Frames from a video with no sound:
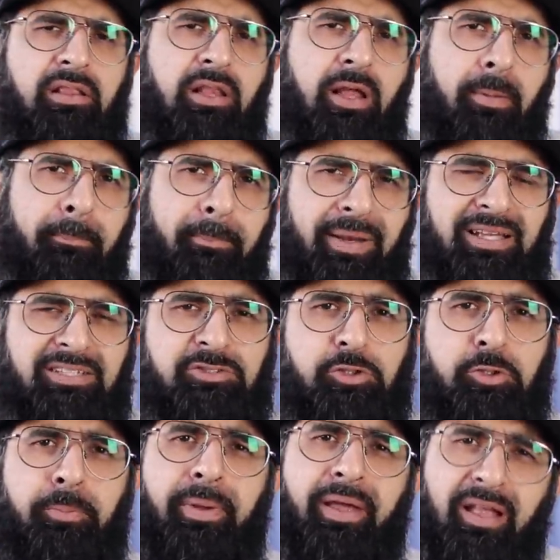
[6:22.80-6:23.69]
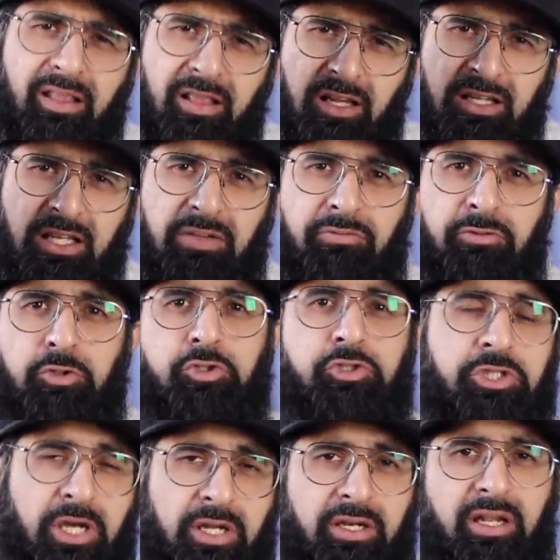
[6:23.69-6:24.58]
Allah bless you. May Allah give
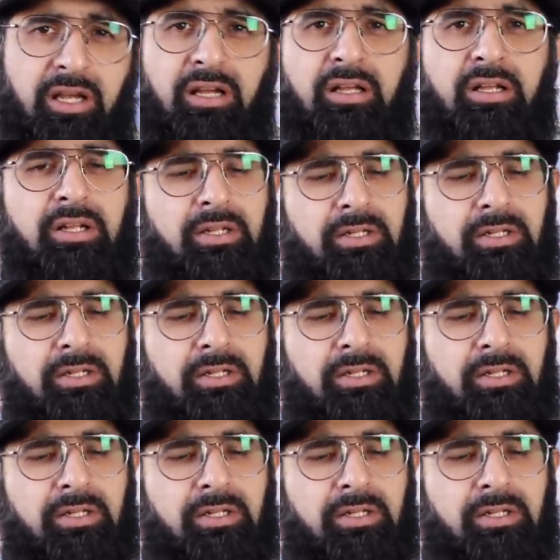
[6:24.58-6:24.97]
you Jannah.